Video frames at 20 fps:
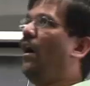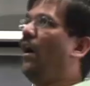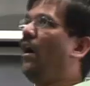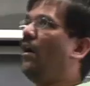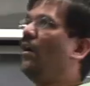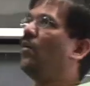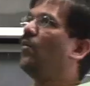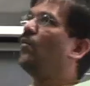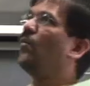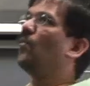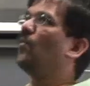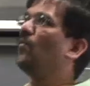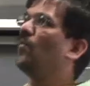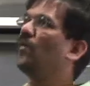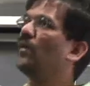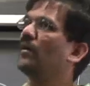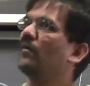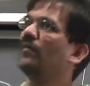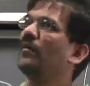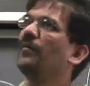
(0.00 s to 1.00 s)
how
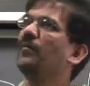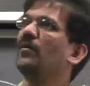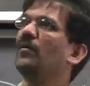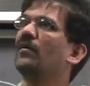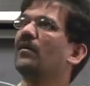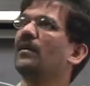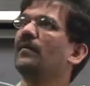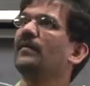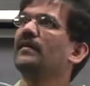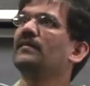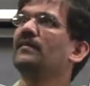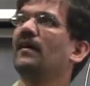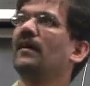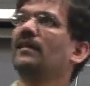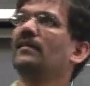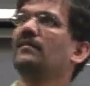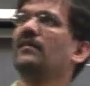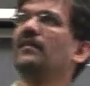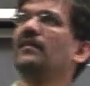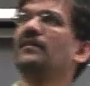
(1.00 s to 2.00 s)
whatever your program is
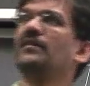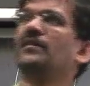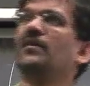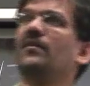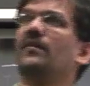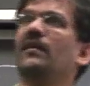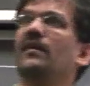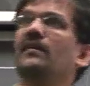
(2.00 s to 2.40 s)
asking should